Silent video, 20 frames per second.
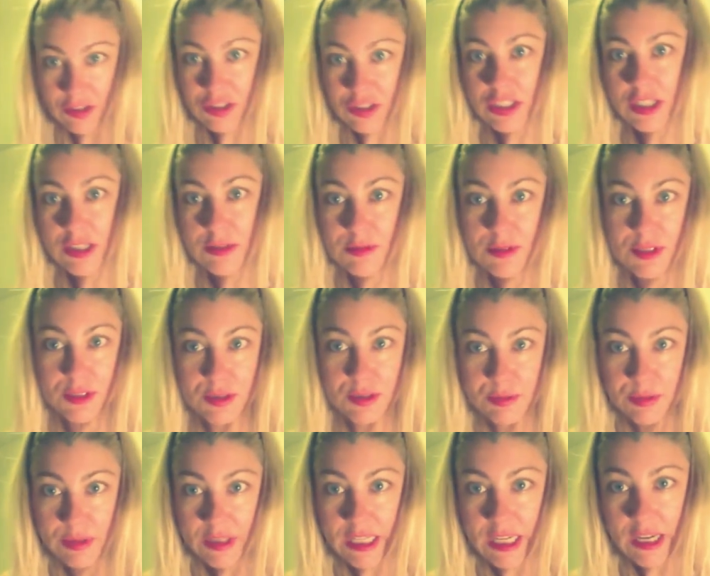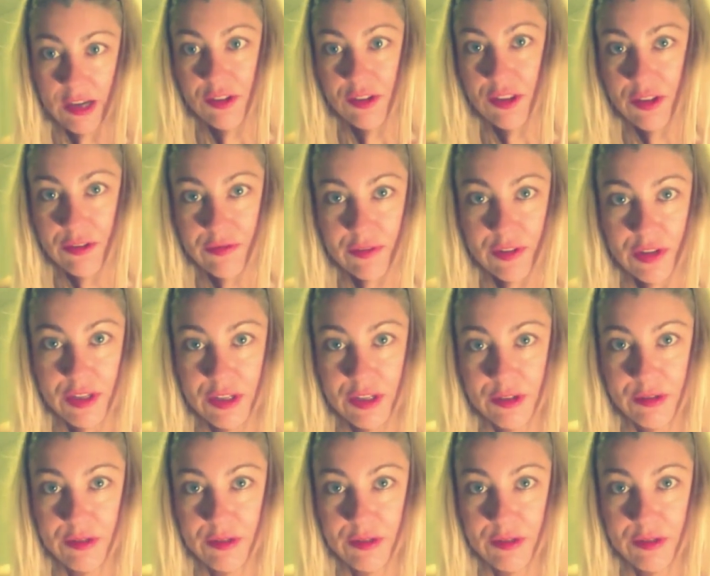chips. They're really healthy for you.